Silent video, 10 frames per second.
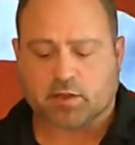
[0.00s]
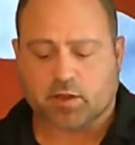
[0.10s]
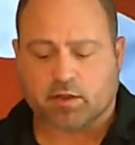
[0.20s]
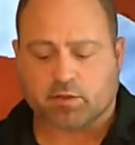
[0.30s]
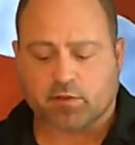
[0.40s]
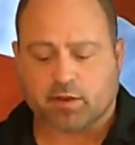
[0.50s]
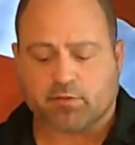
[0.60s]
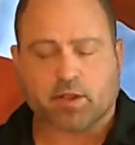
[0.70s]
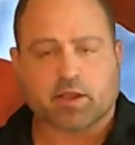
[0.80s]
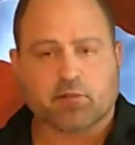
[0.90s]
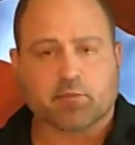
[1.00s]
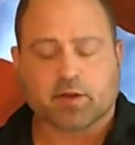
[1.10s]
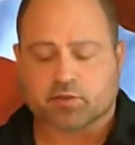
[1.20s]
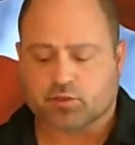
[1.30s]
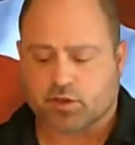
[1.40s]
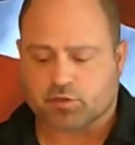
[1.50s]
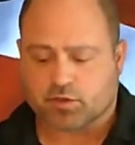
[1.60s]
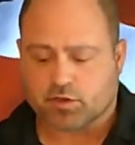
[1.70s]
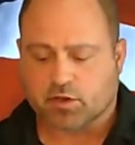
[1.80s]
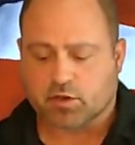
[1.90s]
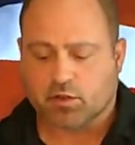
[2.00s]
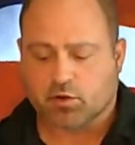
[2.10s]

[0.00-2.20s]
cover every governmental structure